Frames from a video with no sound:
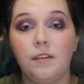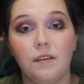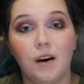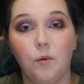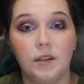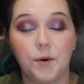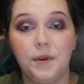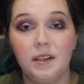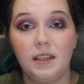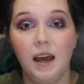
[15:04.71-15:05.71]
If I was
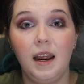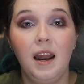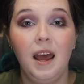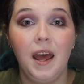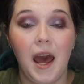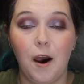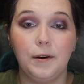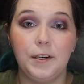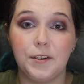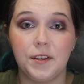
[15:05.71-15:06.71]
going to set it, I
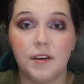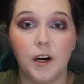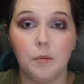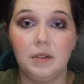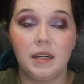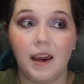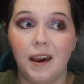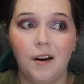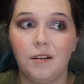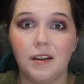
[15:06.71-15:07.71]
would use the Urban
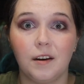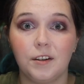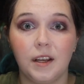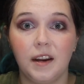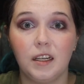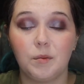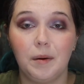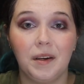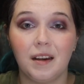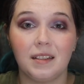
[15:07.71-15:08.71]
Decay All Nighter Setting Spray,
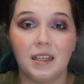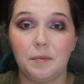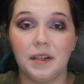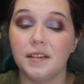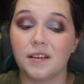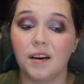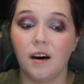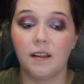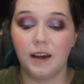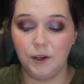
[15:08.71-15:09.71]
because that's basically
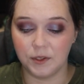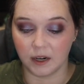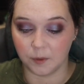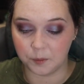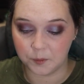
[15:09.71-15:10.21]
all I use now.